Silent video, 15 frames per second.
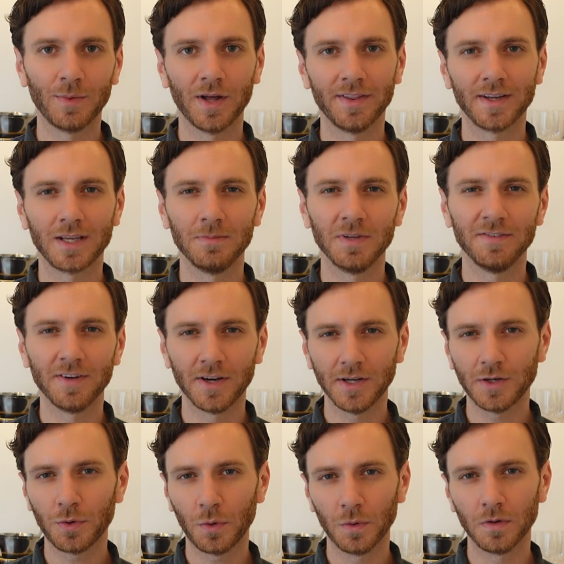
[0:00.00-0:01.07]
while they can be very
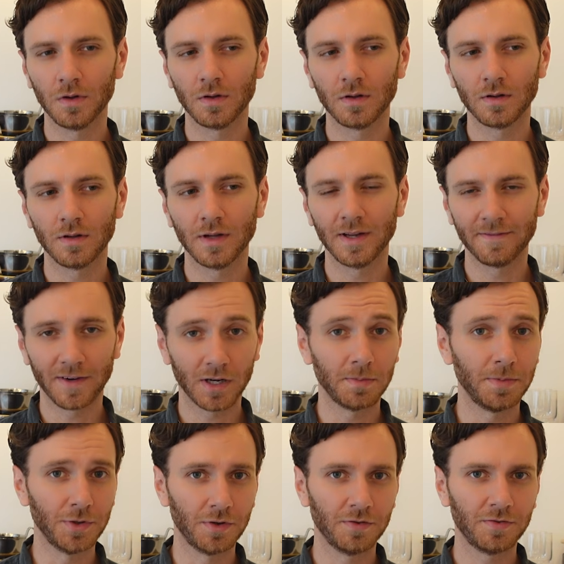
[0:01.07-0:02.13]
cool and very
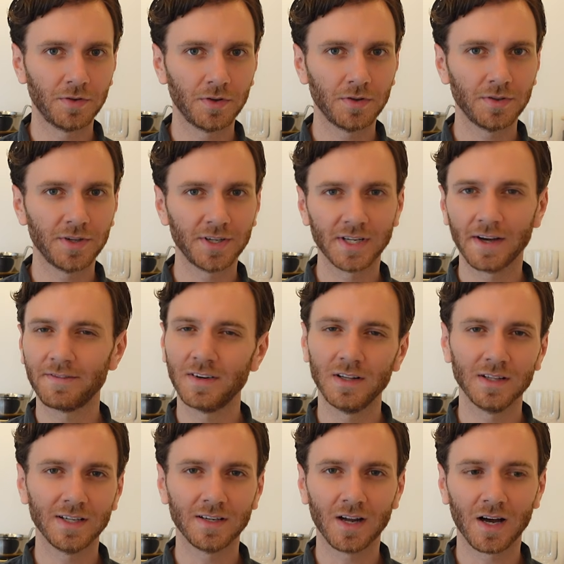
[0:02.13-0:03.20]
beautiful, they're
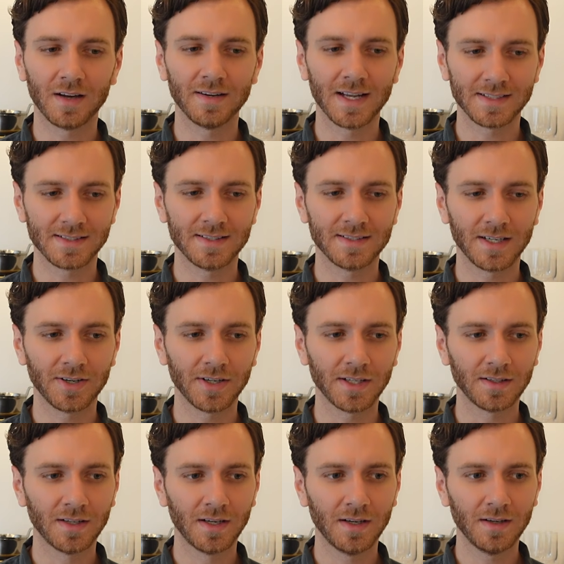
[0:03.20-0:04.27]
definitely not necessary